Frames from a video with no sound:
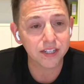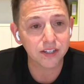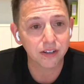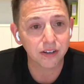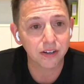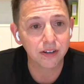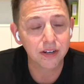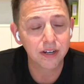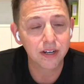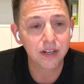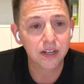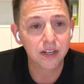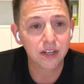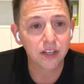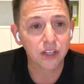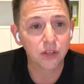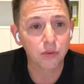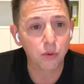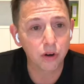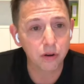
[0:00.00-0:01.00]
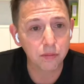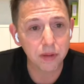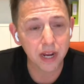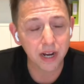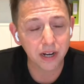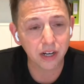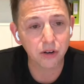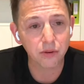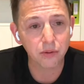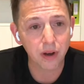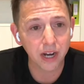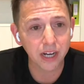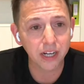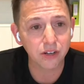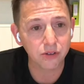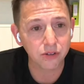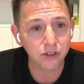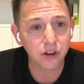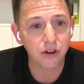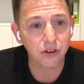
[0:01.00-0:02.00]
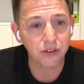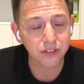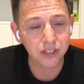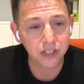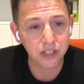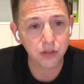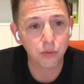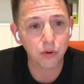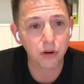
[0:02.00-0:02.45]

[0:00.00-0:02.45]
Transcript: So you want to be able to create good content.